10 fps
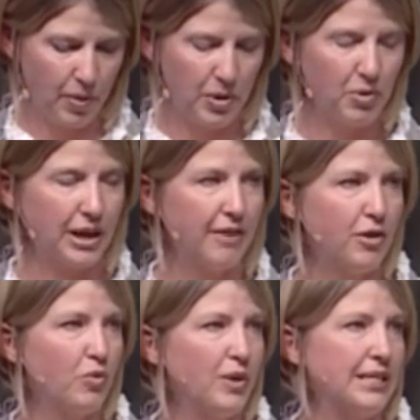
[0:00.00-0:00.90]
we were
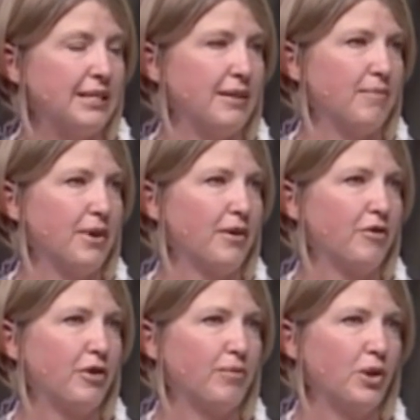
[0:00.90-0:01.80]
given wisdom
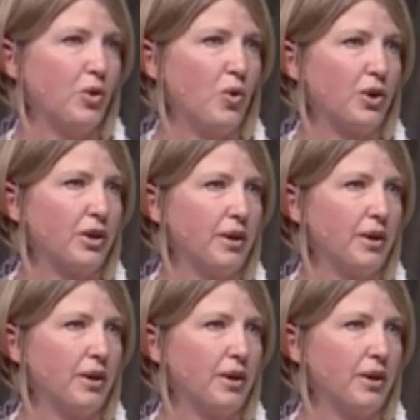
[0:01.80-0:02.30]
from the Lord.